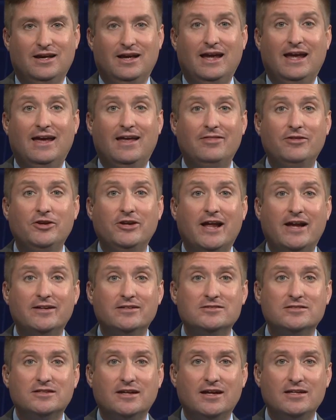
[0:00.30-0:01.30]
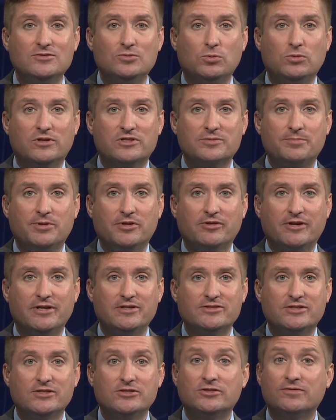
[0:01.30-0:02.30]
And the United States will
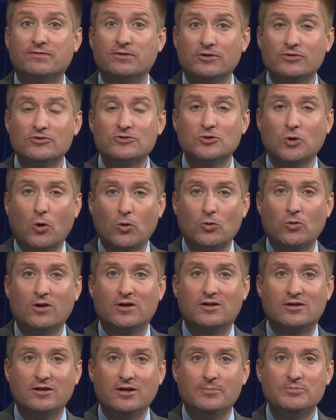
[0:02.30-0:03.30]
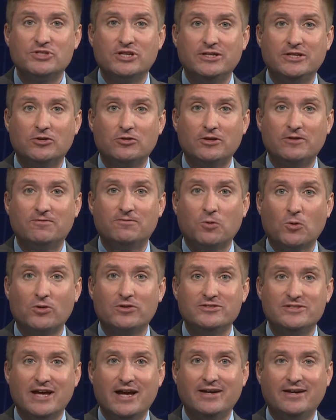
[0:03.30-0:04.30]
experience its first total eclipse in nearly four
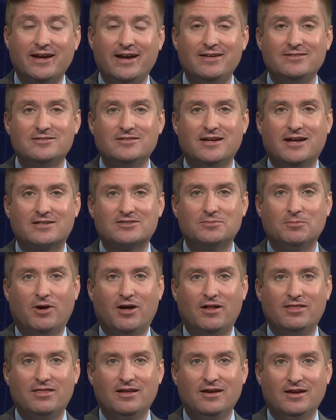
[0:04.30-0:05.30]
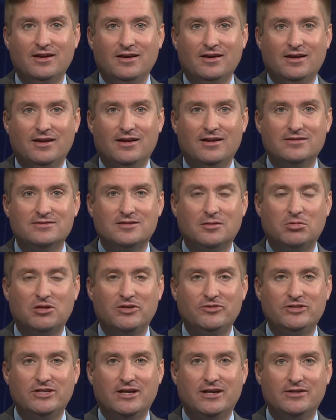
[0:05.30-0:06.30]
decades next month. As
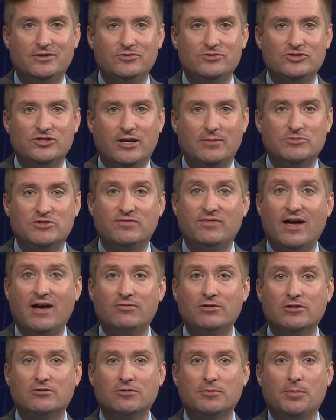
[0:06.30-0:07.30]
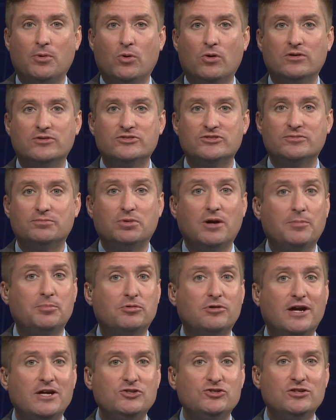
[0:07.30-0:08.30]
WTIU's James Vavrick reports,
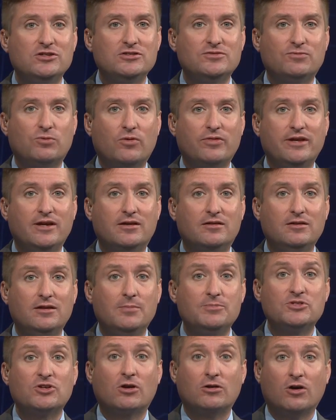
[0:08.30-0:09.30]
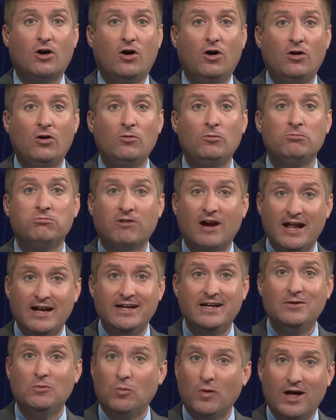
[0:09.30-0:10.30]
preparations for the eclipse are
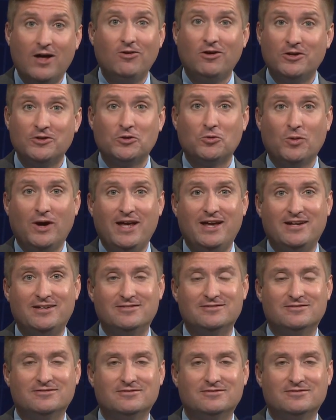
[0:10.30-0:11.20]
already well underway.